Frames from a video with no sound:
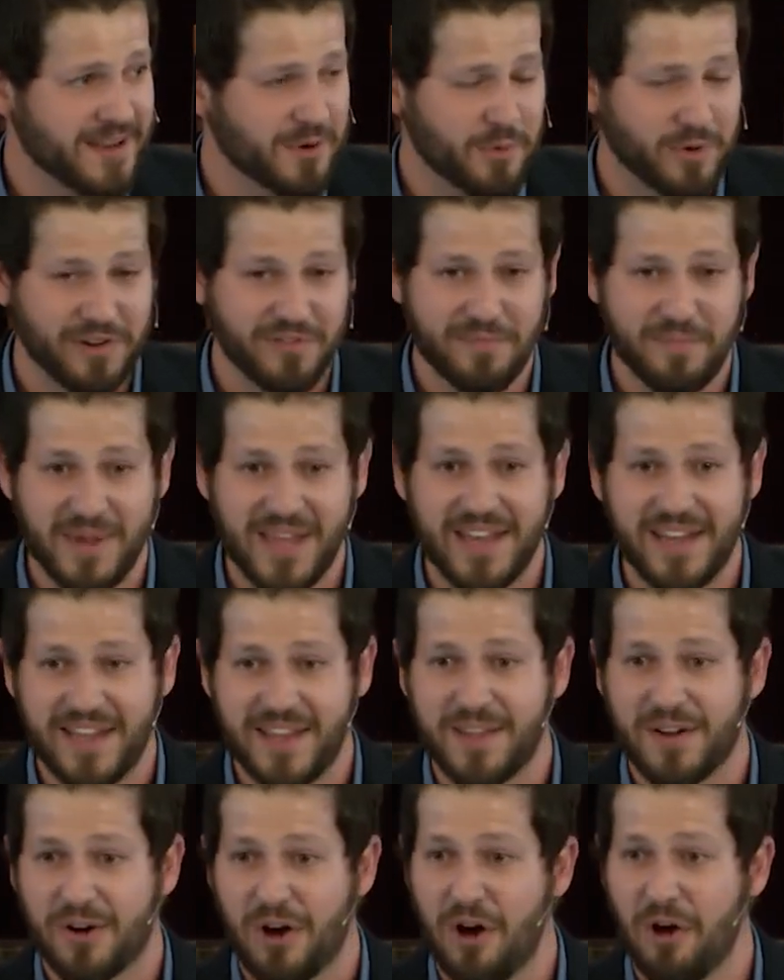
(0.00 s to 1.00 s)
would have been
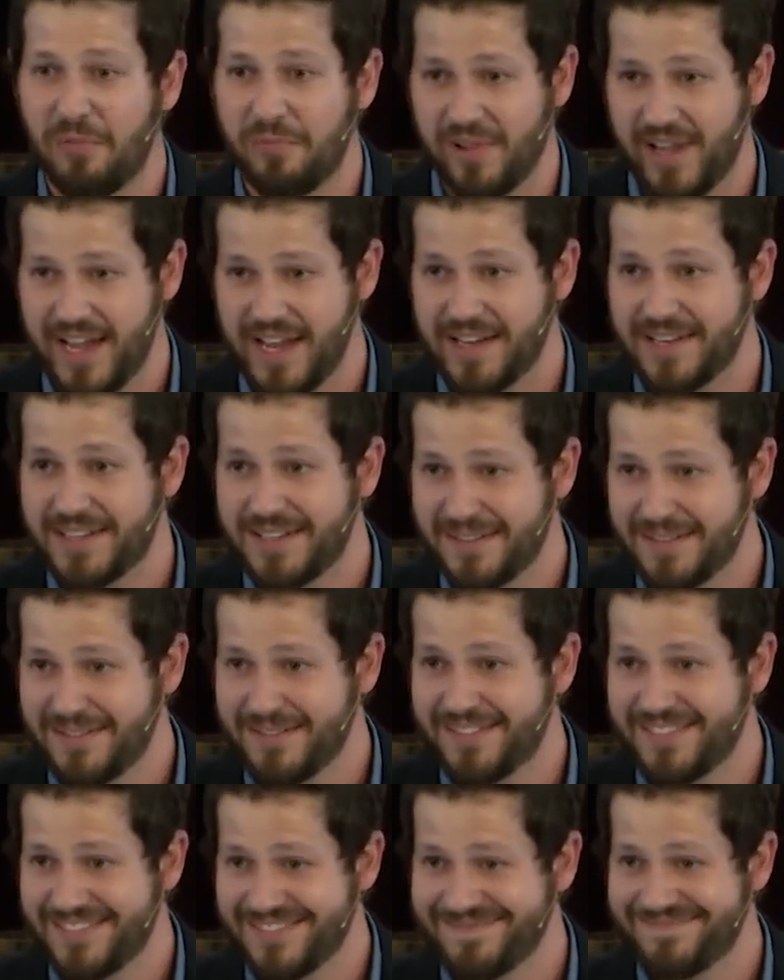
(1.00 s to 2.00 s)
in their homeland
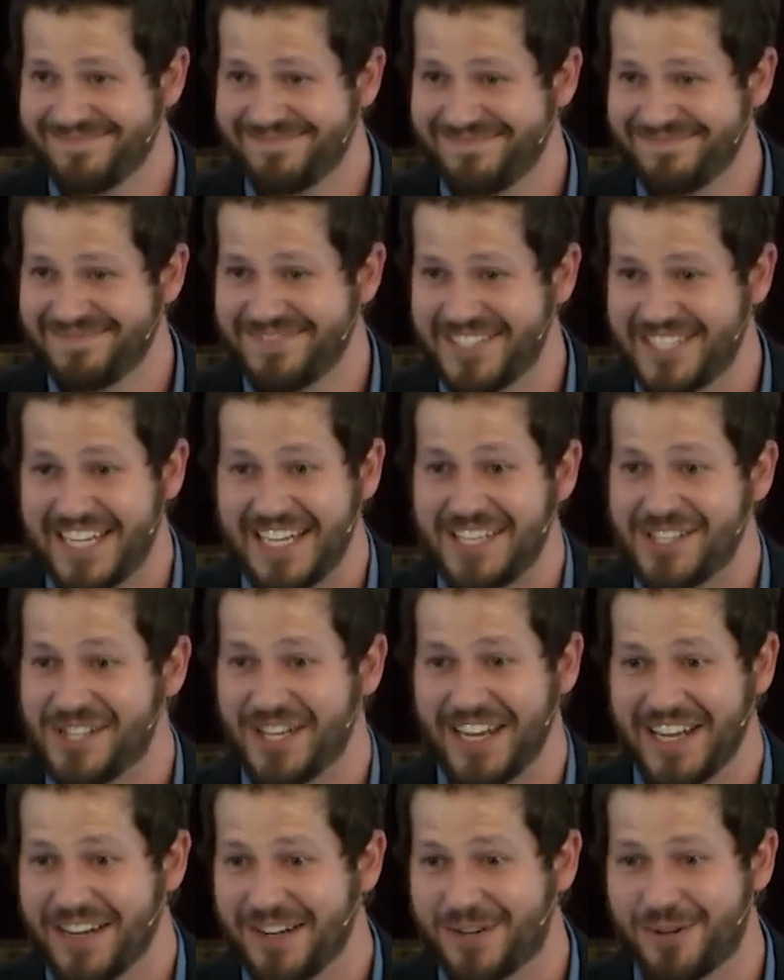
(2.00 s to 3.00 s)

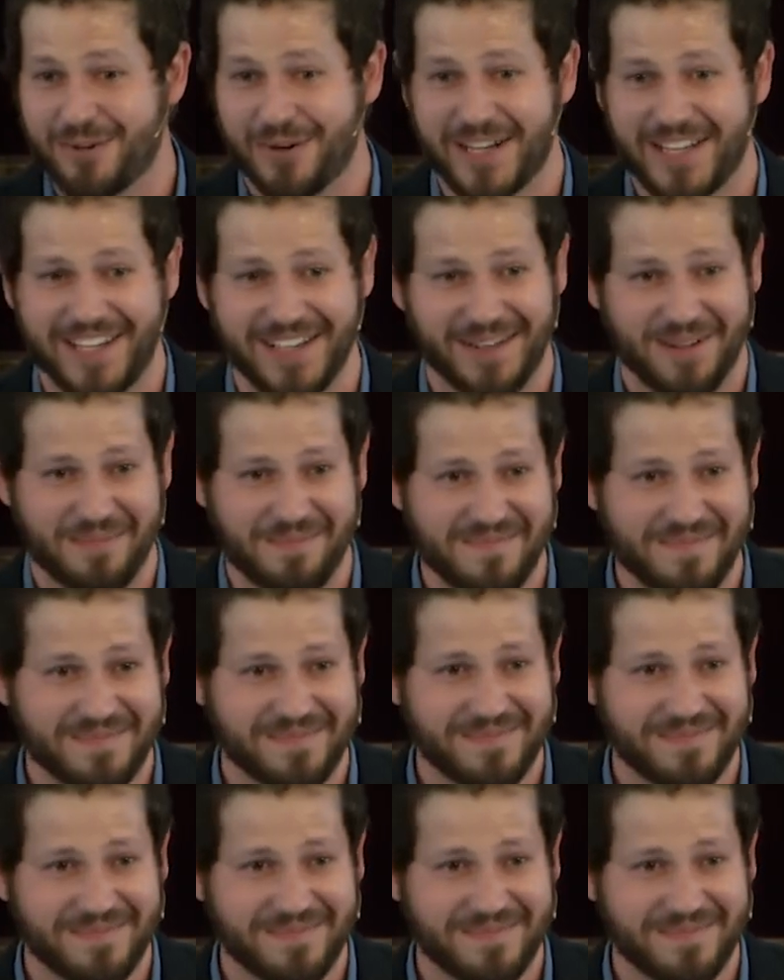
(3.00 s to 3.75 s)
teaching a curriculum